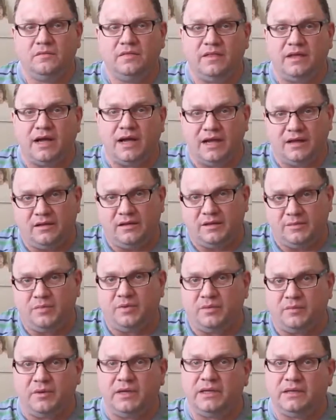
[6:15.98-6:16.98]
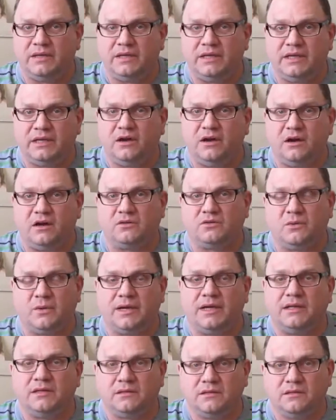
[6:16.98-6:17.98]
it put me in the ER
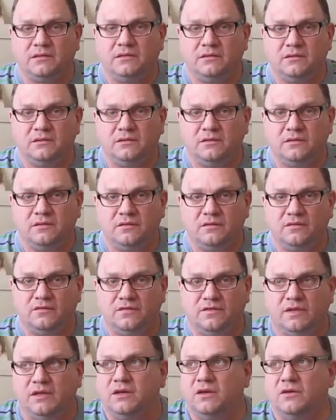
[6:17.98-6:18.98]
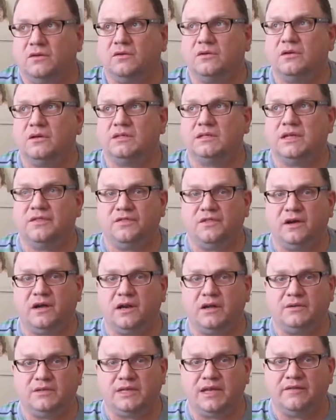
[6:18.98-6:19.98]
twice, because I thought
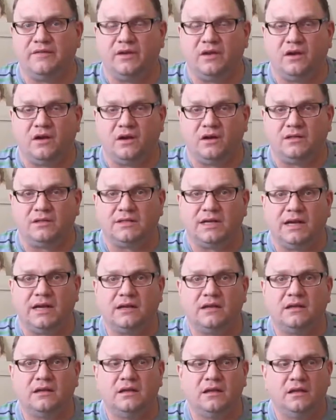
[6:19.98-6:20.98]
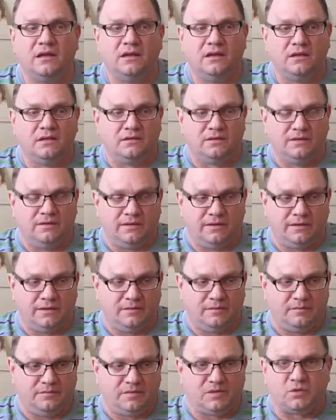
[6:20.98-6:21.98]
I was having a heart attack
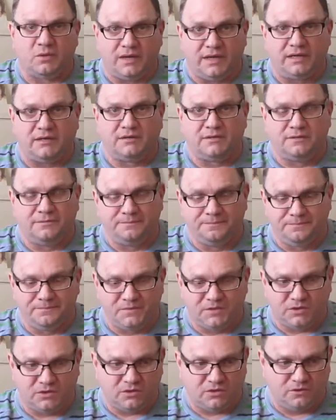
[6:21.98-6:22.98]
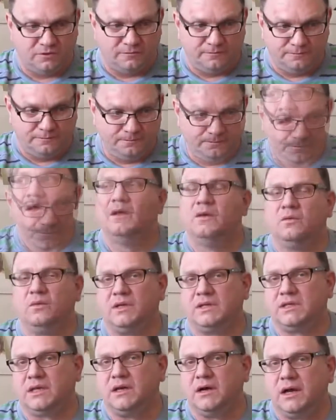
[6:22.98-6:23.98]
twice. So
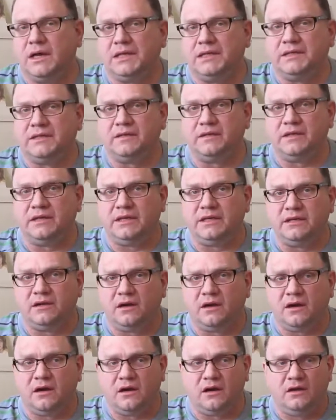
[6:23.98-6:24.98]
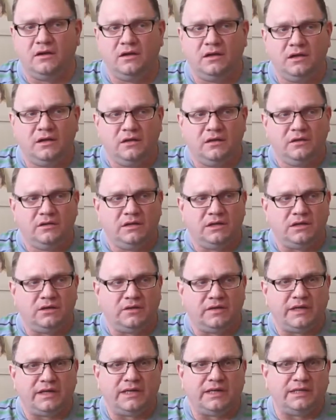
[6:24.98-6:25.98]
once I got into the ER,
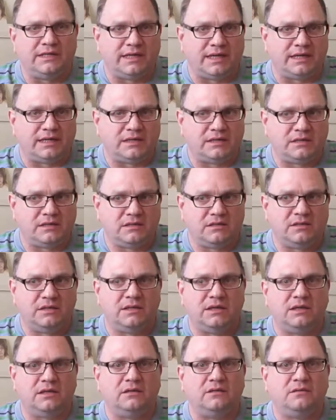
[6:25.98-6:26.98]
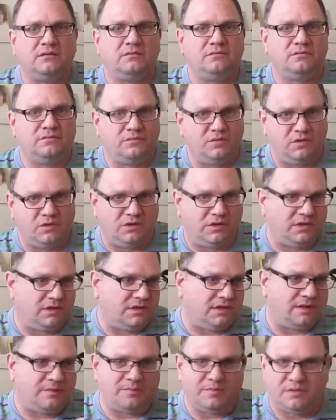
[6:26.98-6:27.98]
they did tests, they hook
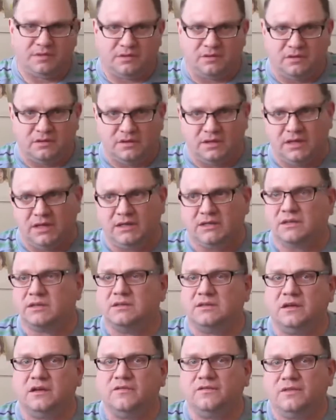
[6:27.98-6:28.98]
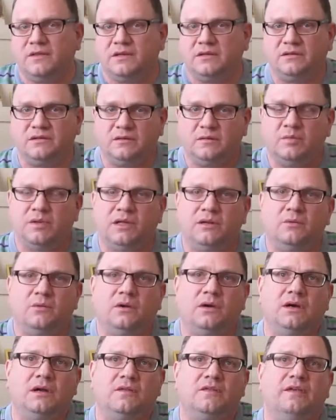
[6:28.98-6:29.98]
you up to all kinds of stuff, they do the blood
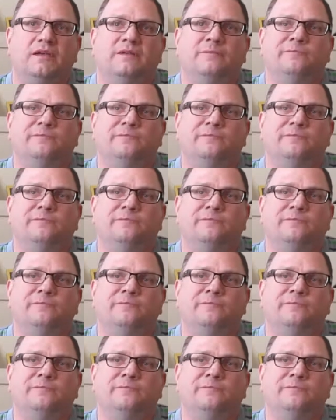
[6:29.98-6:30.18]
work,